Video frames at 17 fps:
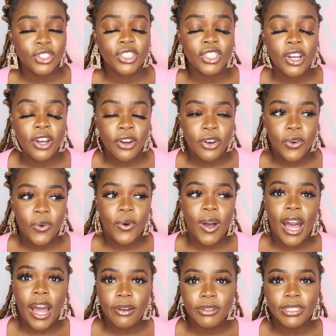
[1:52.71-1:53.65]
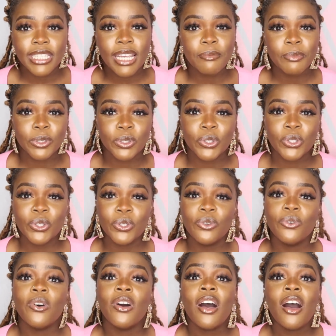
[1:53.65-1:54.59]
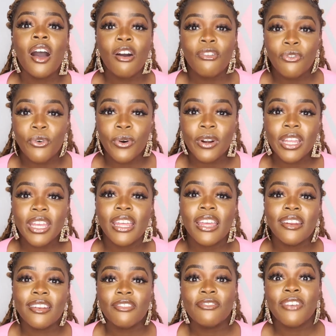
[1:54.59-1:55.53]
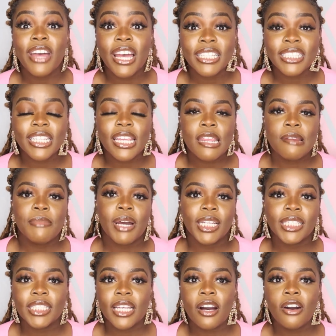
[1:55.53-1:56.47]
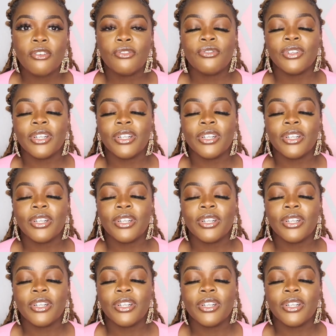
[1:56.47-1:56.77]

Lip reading: so I was able to afford it and invest in myself.